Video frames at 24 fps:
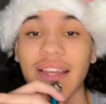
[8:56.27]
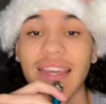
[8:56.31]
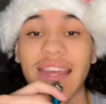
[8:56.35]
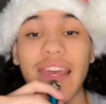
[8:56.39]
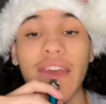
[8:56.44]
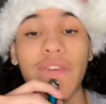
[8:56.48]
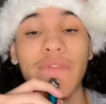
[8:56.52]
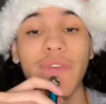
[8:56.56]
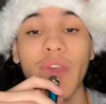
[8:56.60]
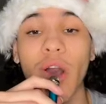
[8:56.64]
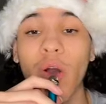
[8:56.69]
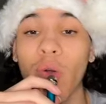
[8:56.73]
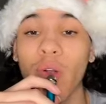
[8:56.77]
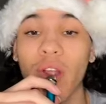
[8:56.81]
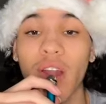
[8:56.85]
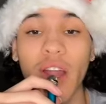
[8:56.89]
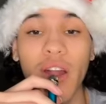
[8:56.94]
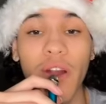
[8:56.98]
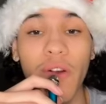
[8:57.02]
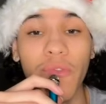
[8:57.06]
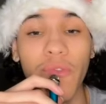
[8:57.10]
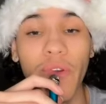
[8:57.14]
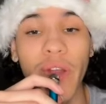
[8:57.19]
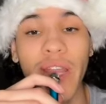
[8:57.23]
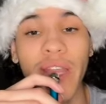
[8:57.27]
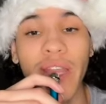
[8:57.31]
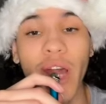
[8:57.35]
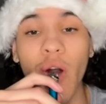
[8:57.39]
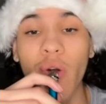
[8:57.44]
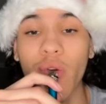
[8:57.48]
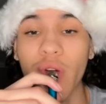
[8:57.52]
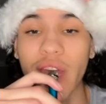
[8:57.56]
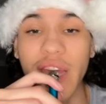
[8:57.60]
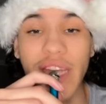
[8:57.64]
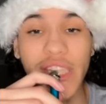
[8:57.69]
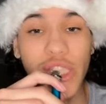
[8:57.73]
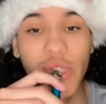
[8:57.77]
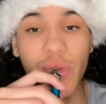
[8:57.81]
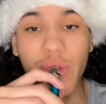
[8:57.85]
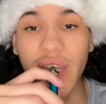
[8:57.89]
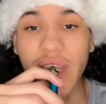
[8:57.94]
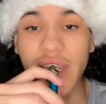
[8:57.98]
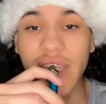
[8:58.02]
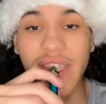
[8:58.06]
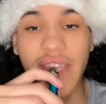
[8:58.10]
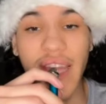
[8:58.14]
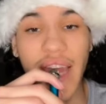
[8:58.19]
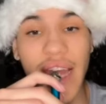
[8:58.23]
If your girlfriend don't get you
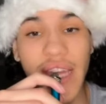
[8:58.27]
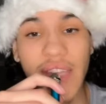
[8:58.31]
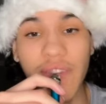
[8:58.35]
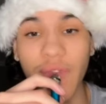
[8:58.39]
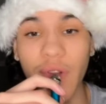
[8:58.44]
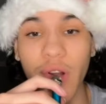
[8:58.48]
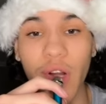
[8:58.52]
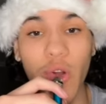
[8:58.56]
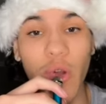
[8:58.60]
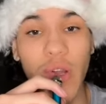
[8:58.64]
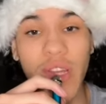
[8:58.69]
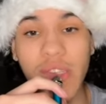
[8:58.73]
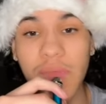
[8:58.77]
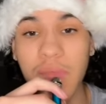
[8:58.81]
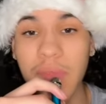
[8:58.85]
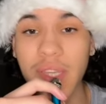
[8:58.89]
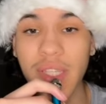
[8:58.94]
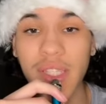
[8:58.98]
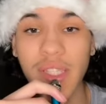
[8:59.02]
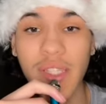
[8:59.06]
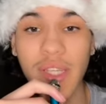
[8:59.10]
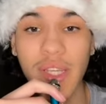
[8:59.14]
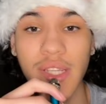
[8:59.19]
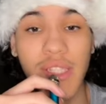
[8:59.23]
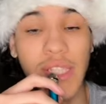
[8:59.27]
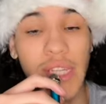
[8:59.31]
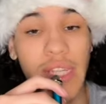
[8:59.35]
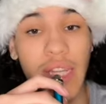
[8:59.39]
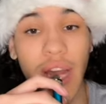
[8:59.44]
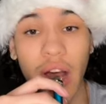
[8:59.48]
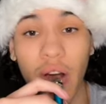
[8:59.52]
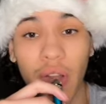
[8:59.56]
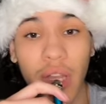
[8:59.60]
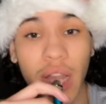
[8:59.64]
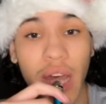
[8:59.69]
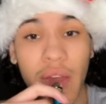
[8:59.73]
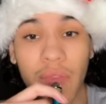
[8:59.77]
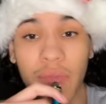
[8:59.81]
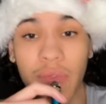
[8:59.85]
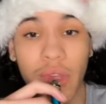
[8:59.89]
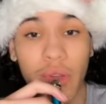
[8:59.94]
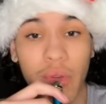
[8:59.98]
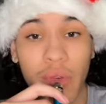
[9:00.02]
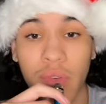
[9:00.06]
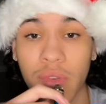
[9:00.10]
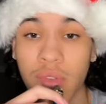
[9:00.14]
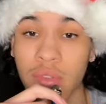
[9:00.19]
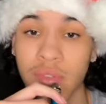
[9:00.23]
these things for Christmas, she don't love
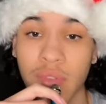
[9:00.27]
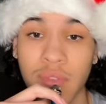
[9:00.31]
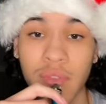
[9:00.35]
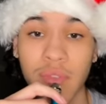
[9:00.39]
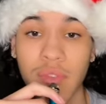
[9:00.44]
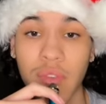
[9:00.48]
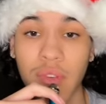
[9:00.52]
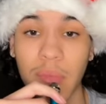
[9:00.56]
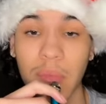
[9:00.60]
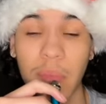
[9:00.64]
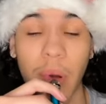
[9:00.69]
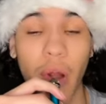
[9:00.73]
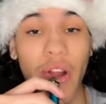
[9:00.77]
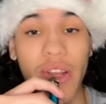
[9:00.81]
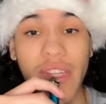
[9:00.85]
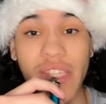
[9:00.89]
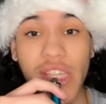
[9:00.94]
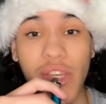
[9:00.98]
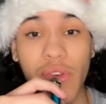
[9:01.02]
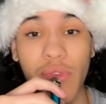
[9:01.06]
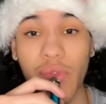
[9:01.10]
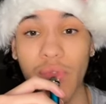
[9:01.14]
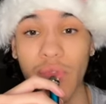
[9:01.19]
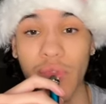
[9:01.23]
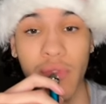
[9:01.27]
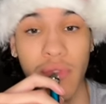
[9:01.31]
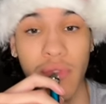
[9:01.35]
you. Part 2.